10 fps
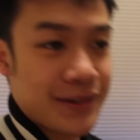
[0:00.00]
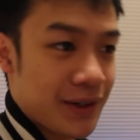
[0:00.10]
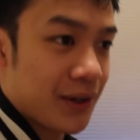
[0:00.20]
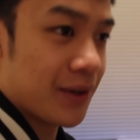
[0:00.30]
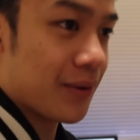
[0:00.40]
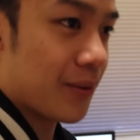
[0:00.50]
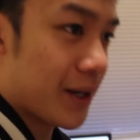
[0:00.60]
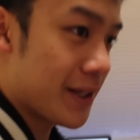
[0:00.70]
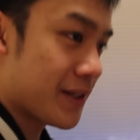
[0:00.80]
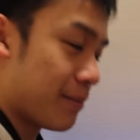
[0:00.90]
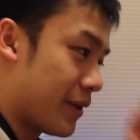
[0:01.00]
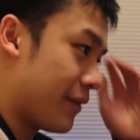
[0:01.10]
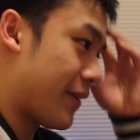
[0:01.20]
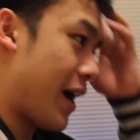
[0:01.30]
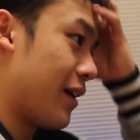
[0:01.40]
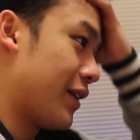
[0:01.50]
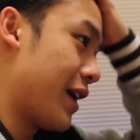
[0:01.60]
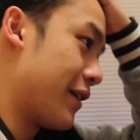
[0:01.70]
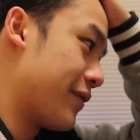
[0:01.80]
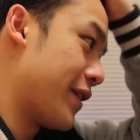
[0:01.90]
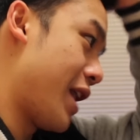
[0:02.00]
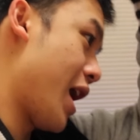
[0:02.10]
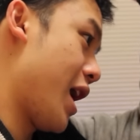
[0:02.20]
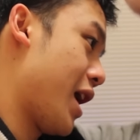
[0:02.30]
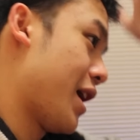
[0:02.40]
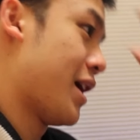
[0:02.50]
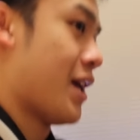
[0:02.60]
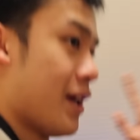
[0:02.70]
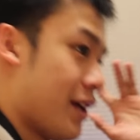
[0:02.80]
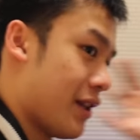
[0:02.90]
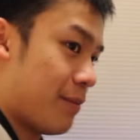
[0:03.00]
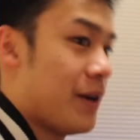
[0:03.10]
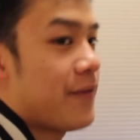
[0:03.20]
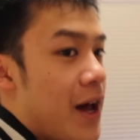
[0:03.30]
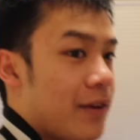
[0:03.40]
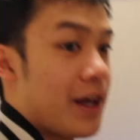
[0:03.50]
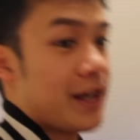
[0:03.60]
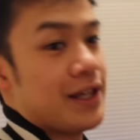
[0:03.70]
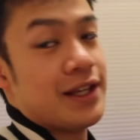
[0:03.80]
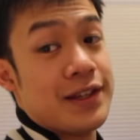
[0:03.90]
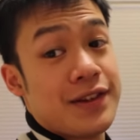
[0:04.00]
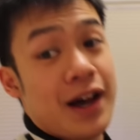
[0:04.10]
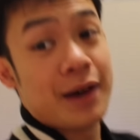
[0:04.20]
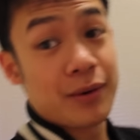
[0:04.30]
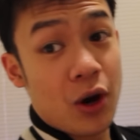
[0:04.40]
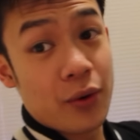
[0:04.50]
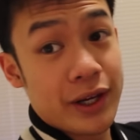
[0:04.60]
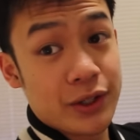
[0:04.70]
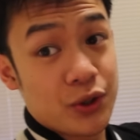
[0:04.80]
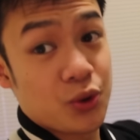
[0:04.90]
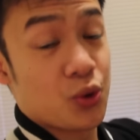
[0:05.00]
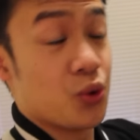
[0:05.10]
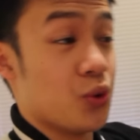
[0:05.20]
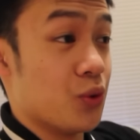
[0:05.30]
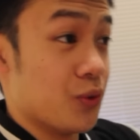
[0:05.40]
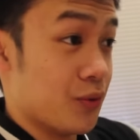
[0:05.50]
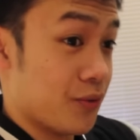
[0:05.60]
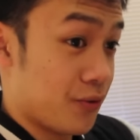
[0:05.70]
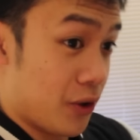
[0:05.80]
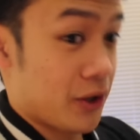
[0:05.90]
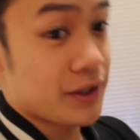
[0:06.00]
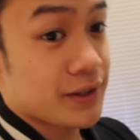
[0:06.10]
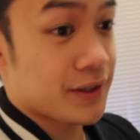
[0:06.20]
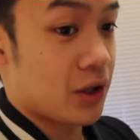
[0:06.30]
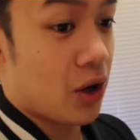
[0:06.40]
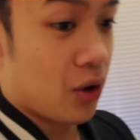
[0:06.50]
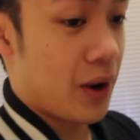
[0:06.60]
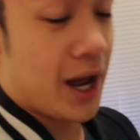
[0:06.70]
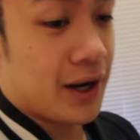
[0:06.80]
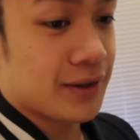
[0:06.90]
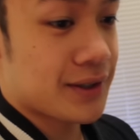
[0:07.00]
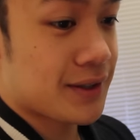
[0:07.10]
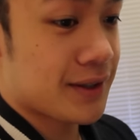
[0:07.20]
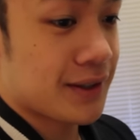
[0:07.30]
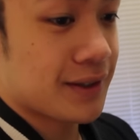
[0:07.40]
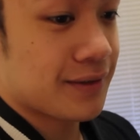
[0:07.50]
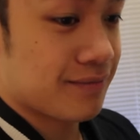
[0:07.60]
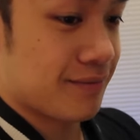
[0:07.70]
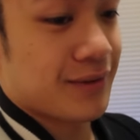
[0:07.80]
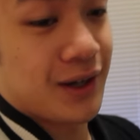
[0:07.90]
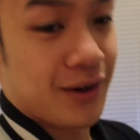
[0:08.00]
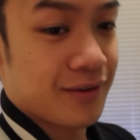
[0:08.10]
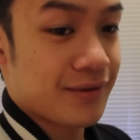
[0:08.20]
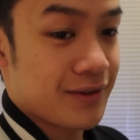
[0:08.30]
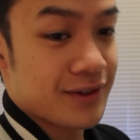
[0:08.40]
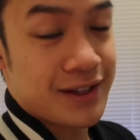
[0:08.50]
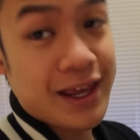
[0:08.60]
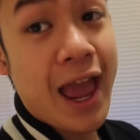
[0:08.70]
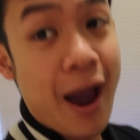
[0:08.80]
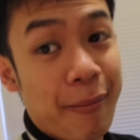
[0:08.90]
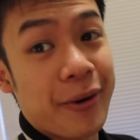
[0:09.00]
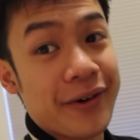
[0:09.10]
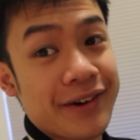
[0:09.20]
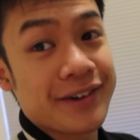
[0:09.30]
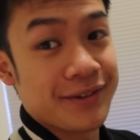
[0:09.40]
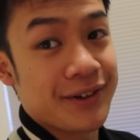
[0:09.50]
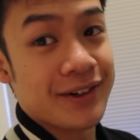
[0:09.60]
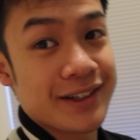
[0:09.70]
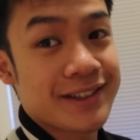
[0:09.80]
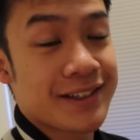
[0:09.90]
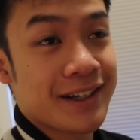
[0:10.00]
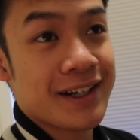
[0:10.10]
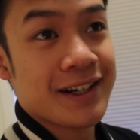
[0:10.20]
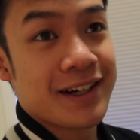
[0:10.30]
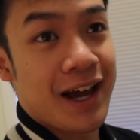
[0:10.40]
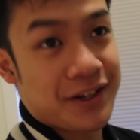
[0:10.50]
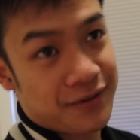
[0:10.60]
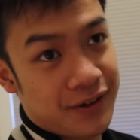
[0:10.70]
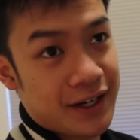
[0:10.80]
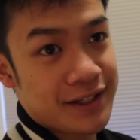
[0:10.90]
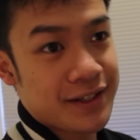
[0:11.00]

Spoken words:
So, what is the brief outline for the day? The brief outline is I'm going to first go out, you know, to the airport, of course, catch a flight to